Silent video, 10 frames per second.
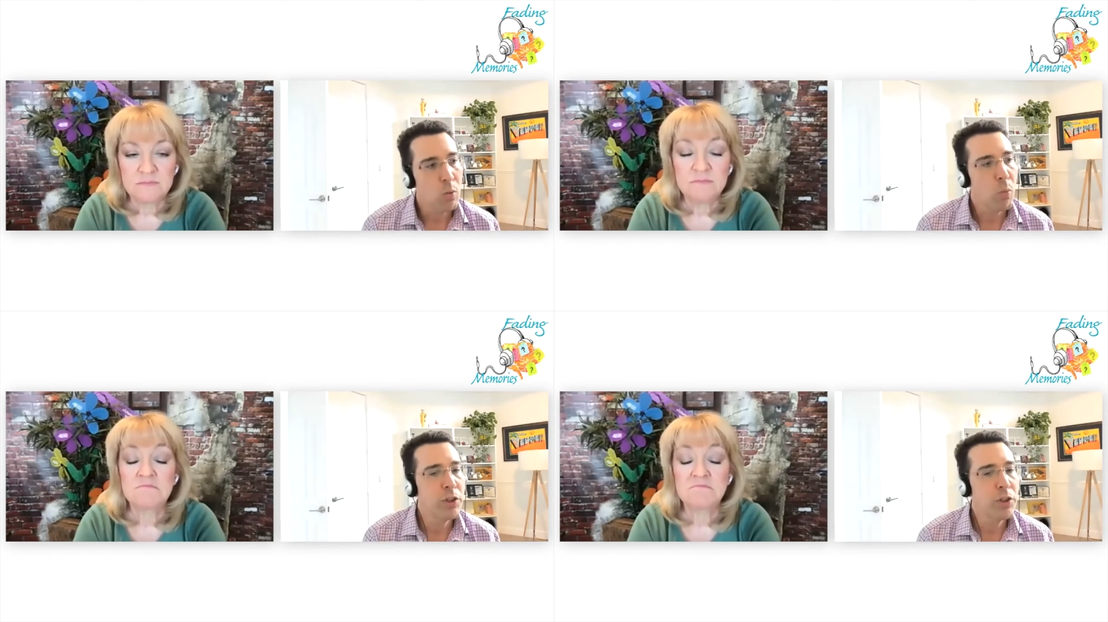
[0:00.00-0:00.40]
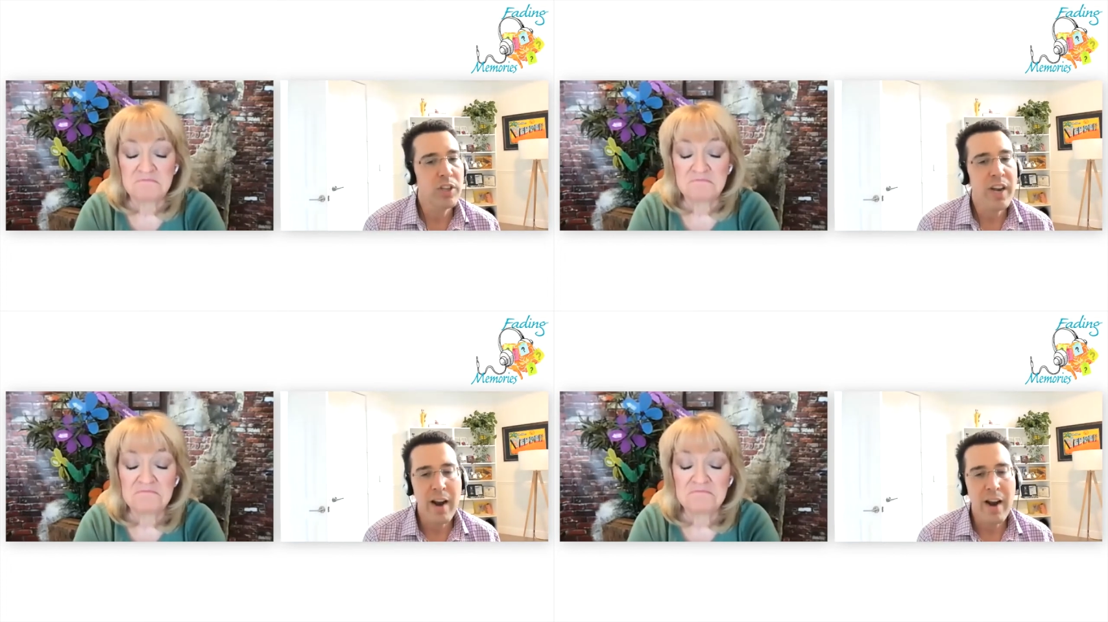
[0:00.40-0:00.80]
Speaker 1: We just
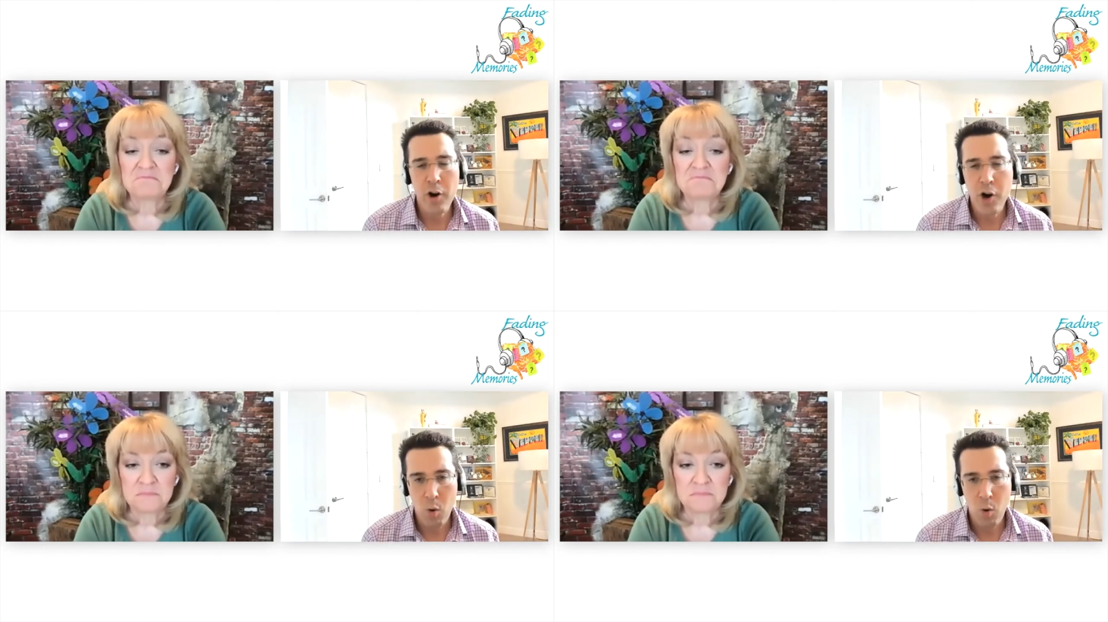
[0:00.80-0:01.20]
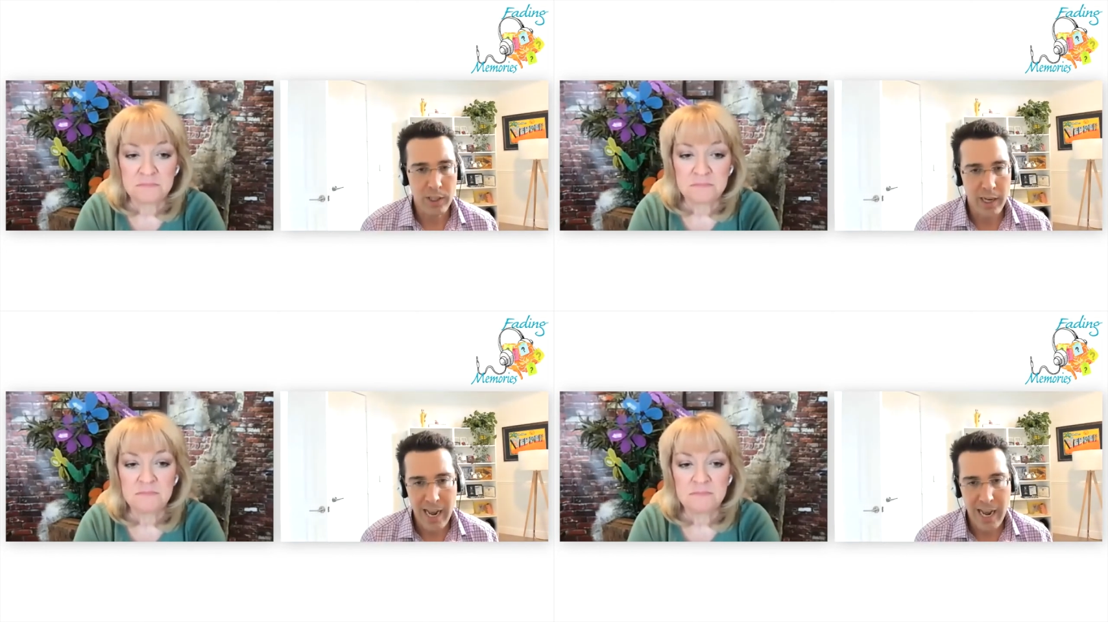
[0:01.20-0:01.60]
never know what's
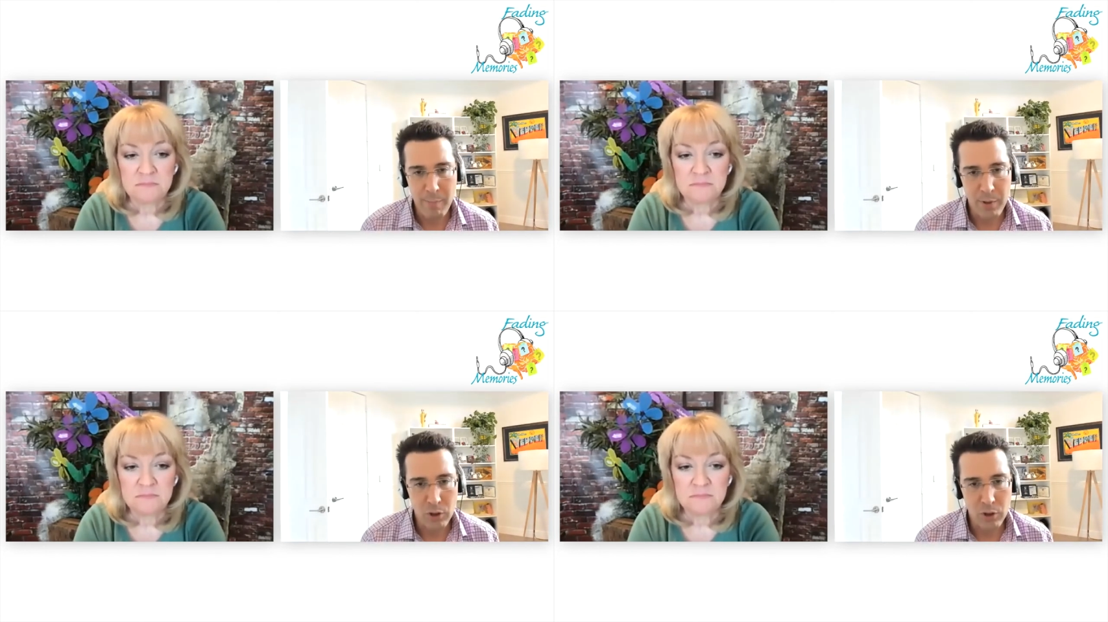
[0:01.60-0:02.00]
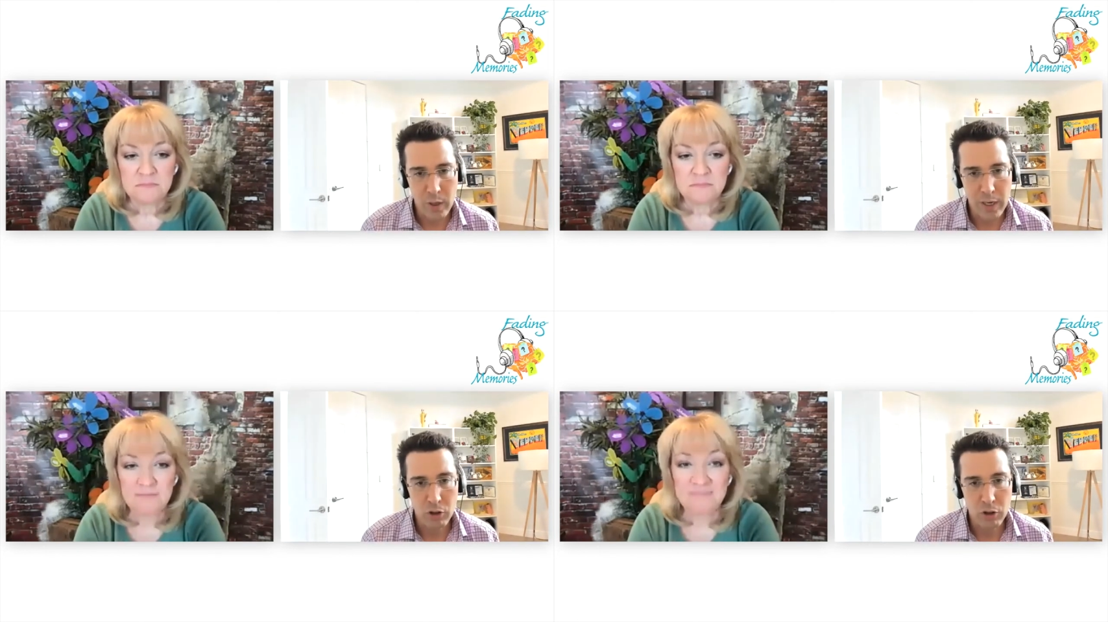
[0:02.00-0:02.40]
going to happen to us.